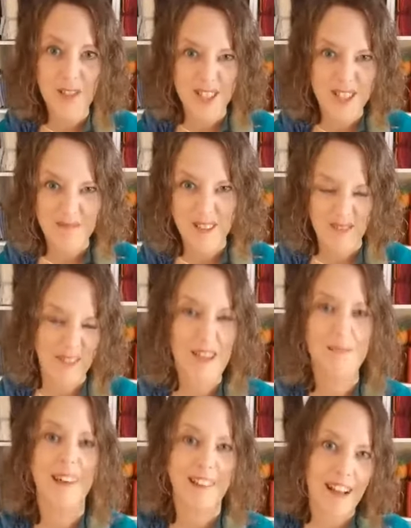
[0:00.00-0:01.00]
some other way.
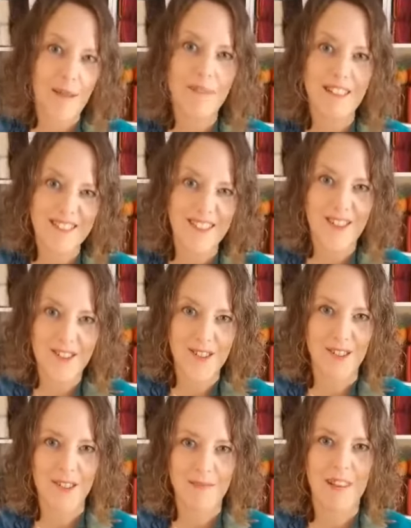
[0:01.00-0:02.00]
But I'm just going to show
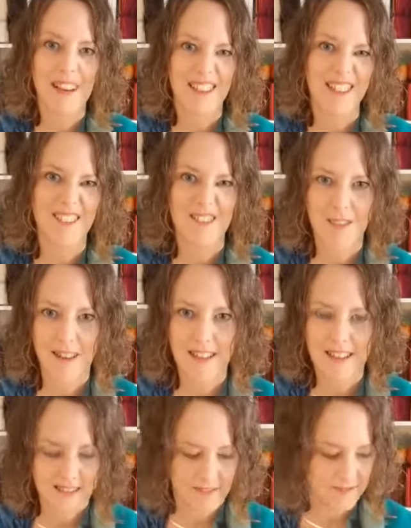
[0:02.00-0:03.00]
you my little tricks.